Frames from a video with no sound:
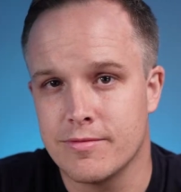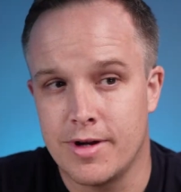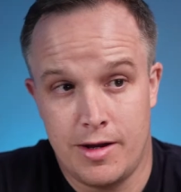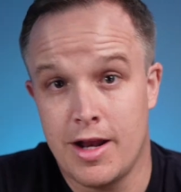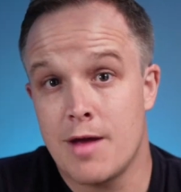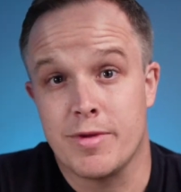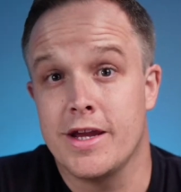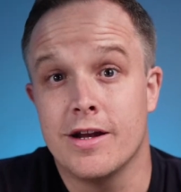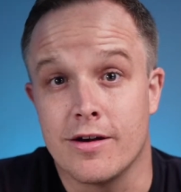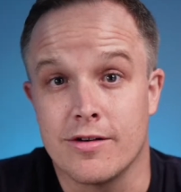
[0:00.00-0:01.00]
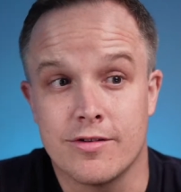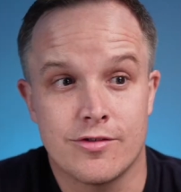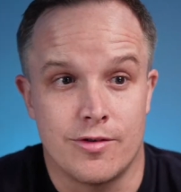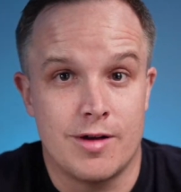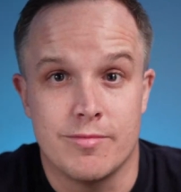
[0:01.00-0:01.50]
And I'm here,
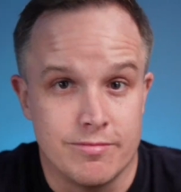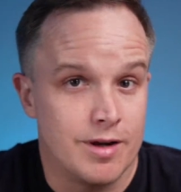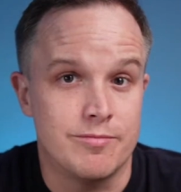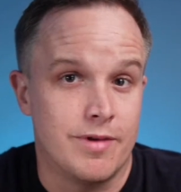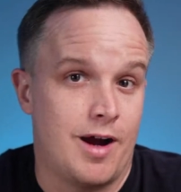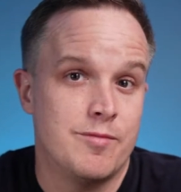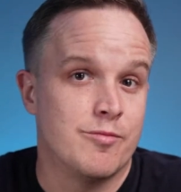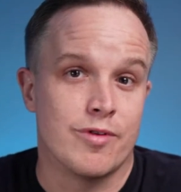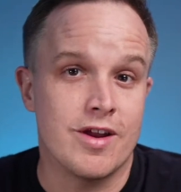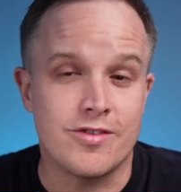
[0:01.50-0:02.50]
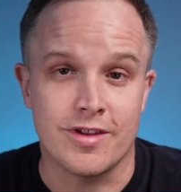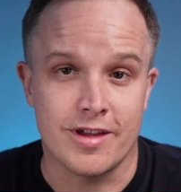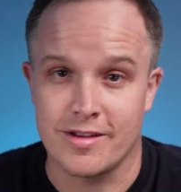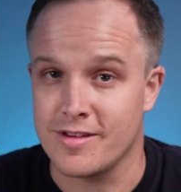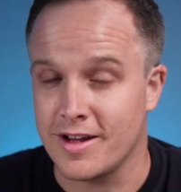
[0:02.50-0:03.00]
so I'm embracing it.
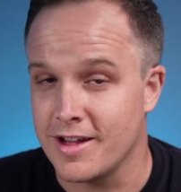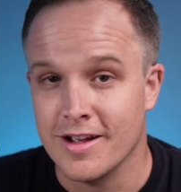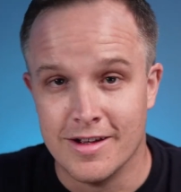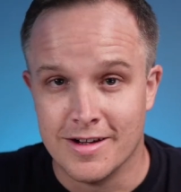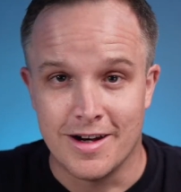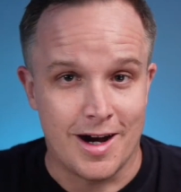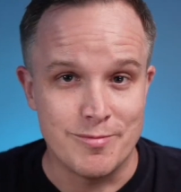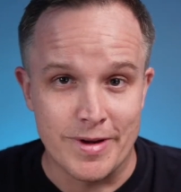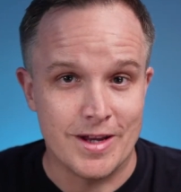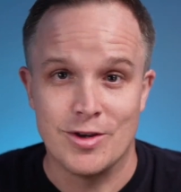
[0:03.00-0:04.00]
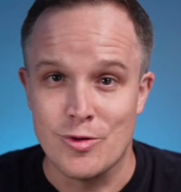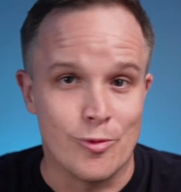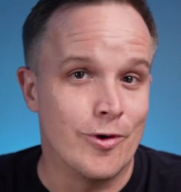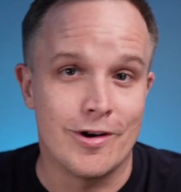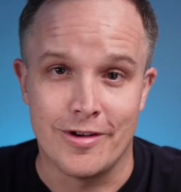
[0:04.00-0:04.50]
It's like I'm in your
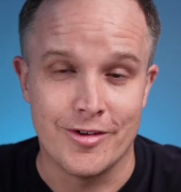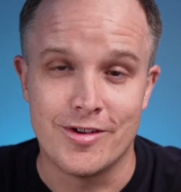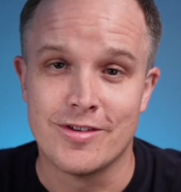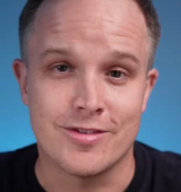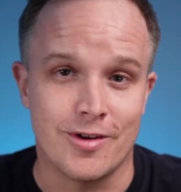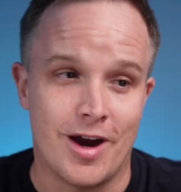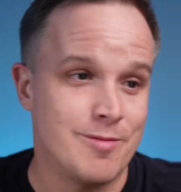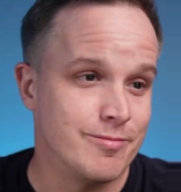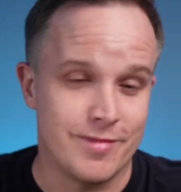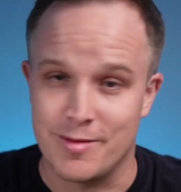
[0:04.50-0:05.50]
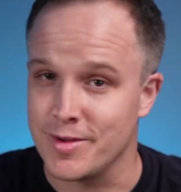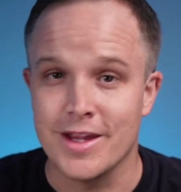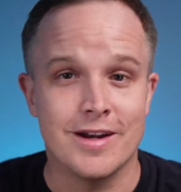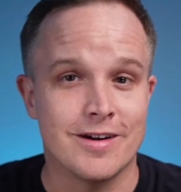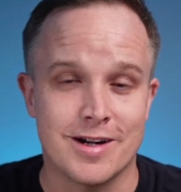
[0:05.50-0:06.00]
world, so I'm
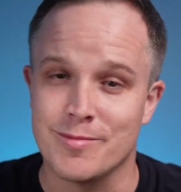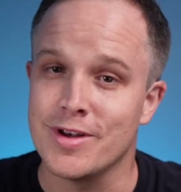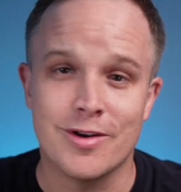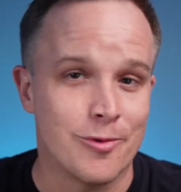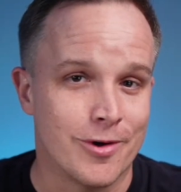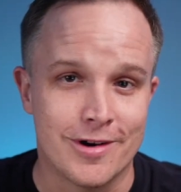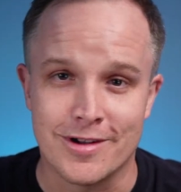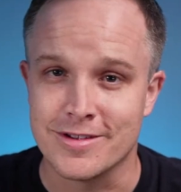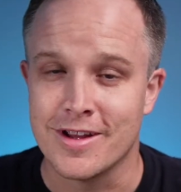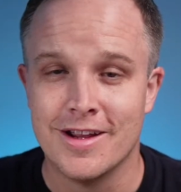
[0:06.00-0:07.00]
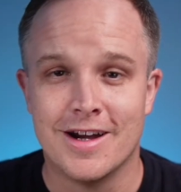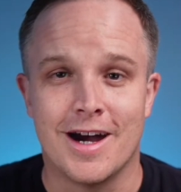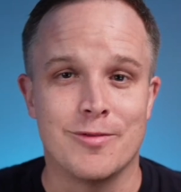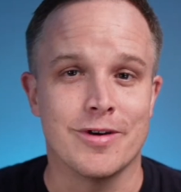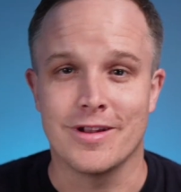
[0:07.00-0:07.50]
here. I'm in your world. I
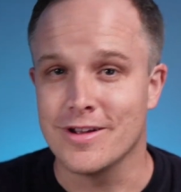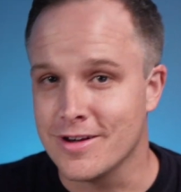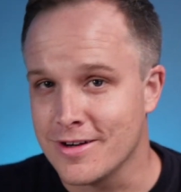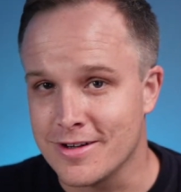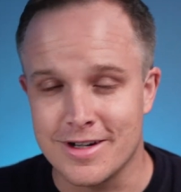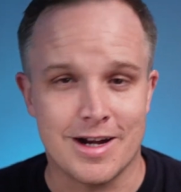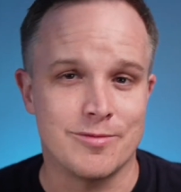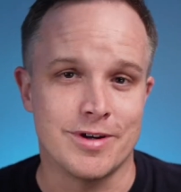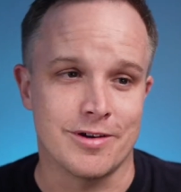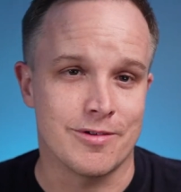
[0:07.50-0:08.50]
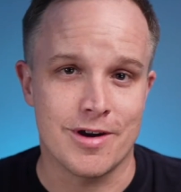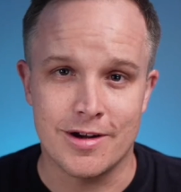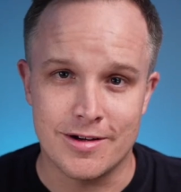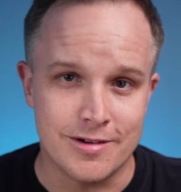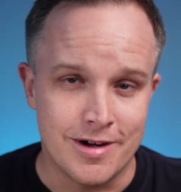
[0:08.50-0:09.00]
want to learn. I want to
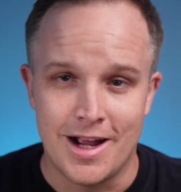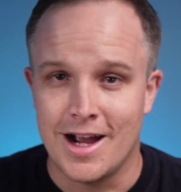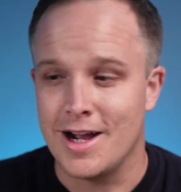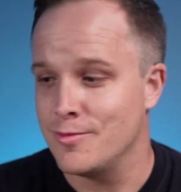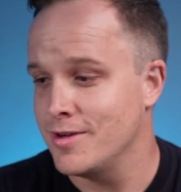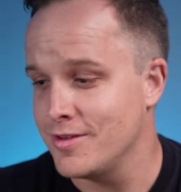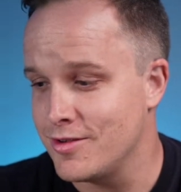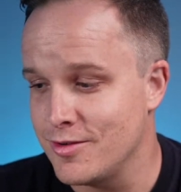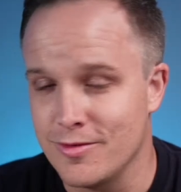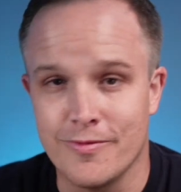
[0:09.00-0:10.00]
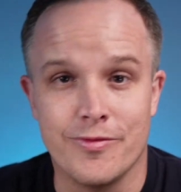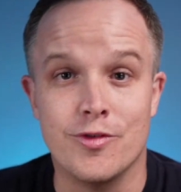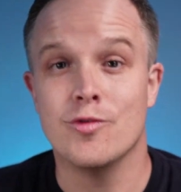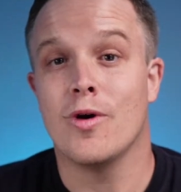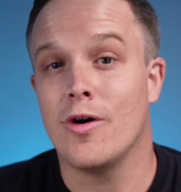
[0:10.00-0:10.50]
grow. I want to
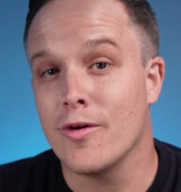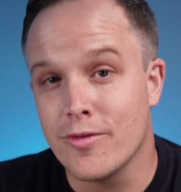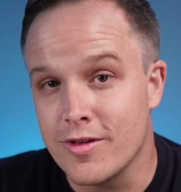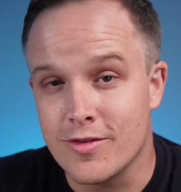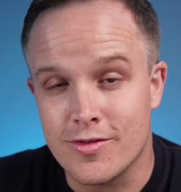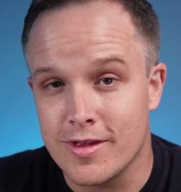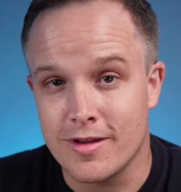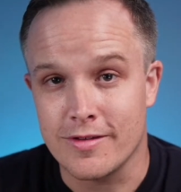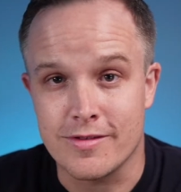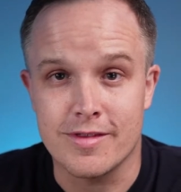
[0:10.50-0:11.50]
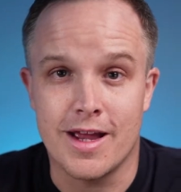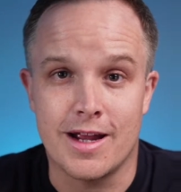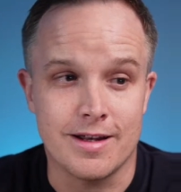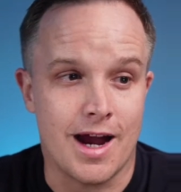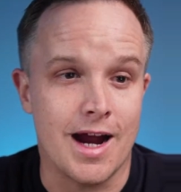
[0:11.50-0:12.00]
do all these things
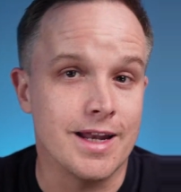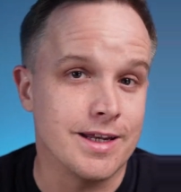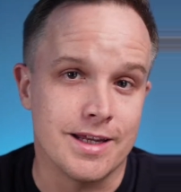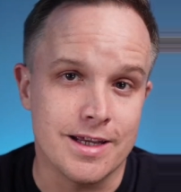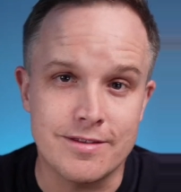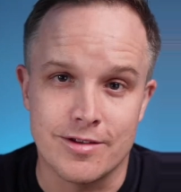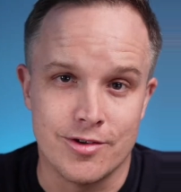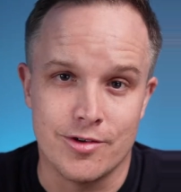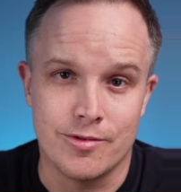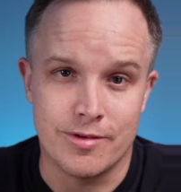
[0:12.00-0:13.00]
that I didn't get to do.